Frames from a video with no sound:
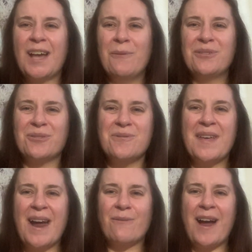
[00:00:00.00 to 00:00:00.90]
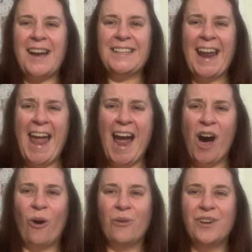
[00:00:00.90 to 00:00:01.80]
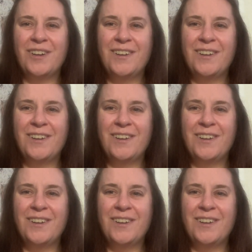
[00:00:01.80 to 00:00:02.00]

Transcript: going through that right now.